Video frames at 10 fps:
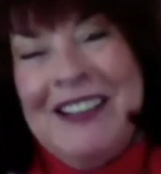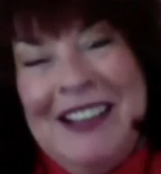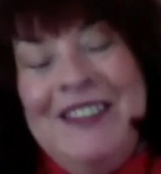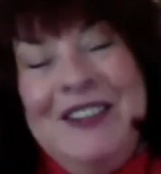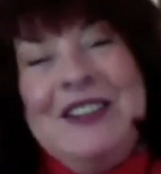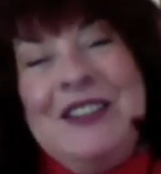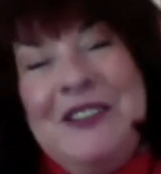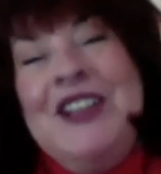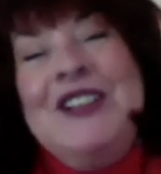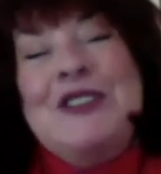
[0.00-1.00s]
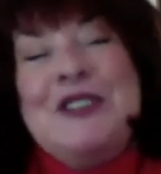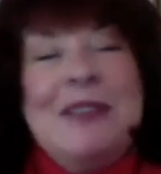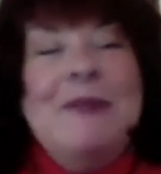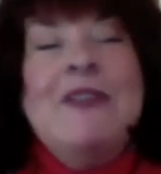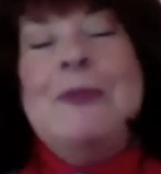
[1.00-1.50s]
And these are
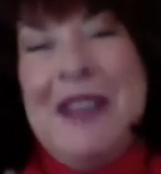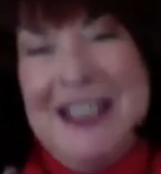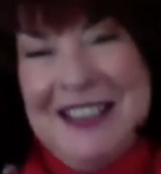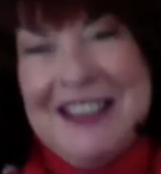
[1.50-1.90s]
some of the basics